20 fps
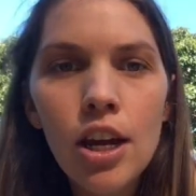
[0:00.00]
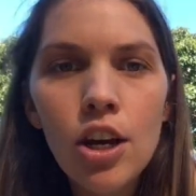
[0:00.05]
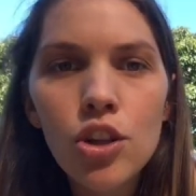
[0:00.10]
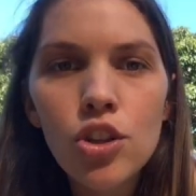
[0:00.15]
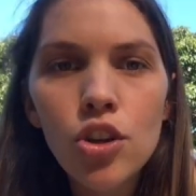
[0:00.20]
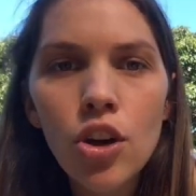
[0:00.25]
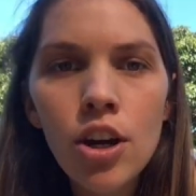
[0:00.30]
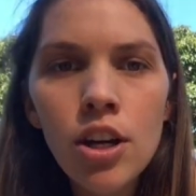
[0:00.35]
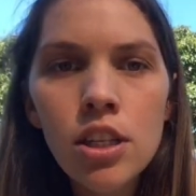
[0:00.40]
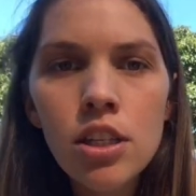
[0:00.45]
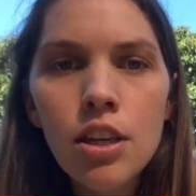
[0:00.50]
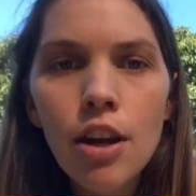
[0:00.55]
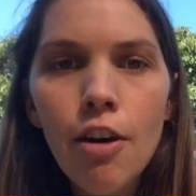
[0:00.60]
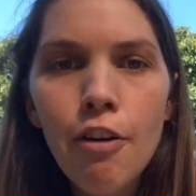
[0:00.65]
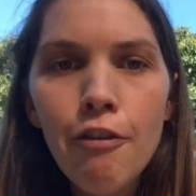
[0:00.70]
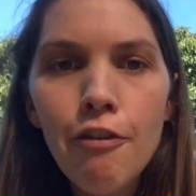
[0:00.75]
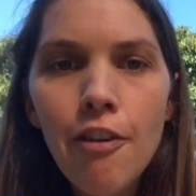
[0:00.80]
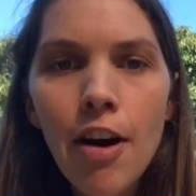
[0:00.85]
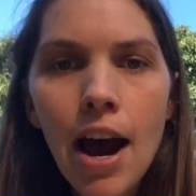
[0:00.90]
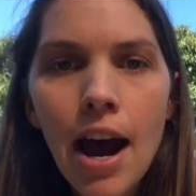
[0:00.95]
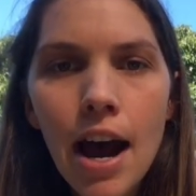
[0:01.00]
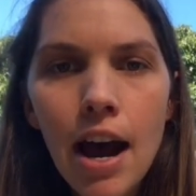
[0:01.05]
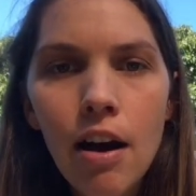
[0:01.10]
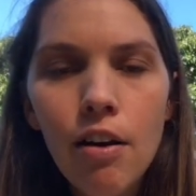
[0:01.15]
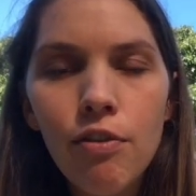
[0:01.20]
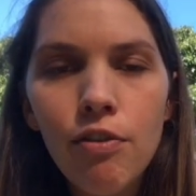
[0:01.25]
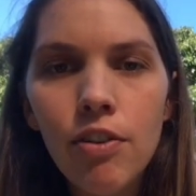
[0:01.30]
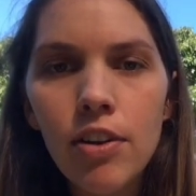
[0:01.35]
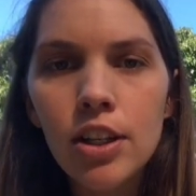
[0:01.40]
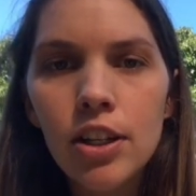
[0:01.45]
So it's
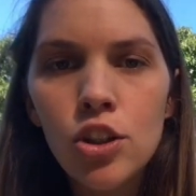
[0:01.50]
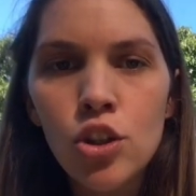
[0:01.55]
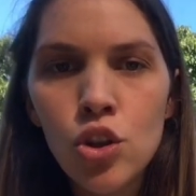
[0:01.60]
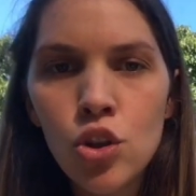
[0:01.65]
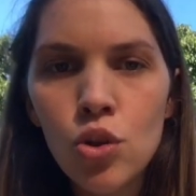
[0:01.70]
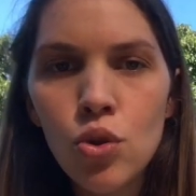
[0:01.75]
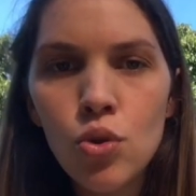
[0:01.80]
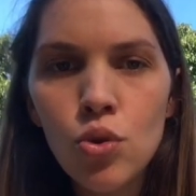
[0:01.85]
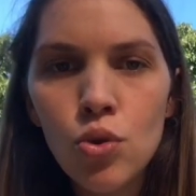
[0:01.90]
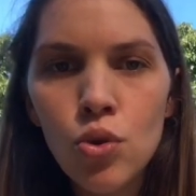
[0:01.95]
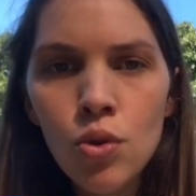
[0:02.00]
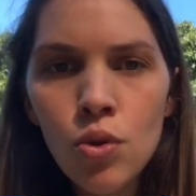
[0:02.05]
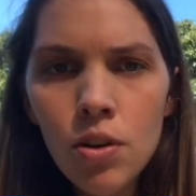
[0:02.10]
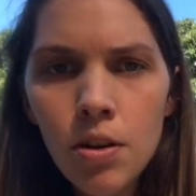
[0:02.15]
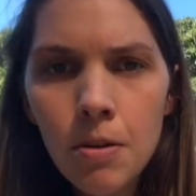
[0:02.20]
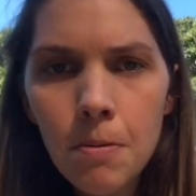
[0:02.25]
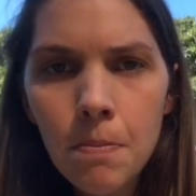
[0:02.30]
5 to.